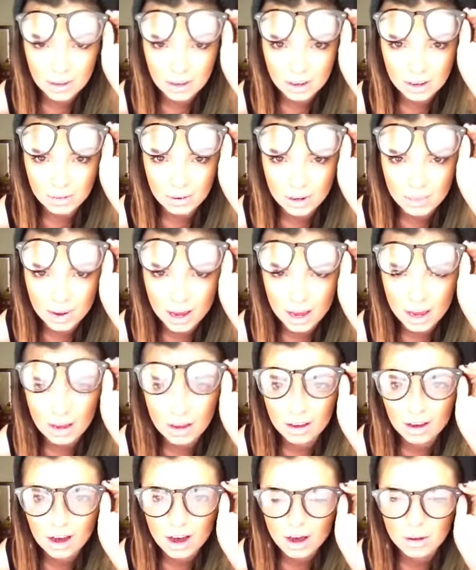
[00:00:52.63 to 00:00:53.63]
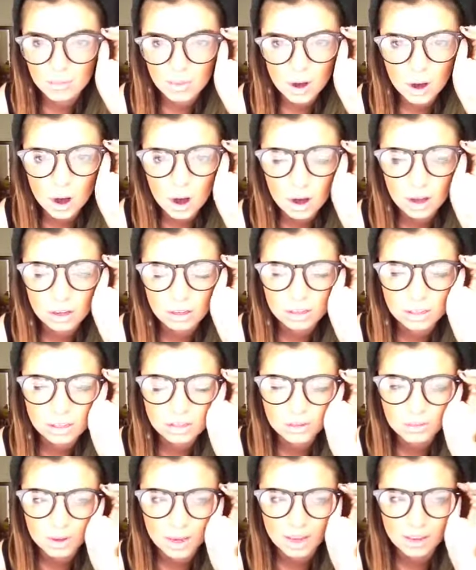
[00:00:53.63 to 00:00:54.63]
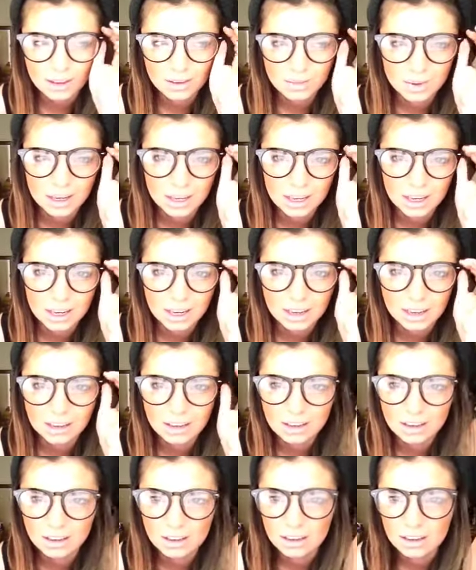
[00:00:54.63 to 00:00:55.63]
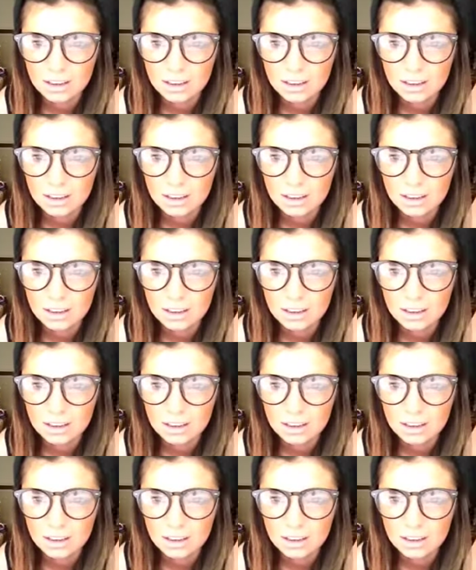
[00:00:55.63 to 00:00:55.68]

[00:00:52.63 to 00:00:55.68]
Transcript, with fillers: They're in one of my um, hauls from like the beginning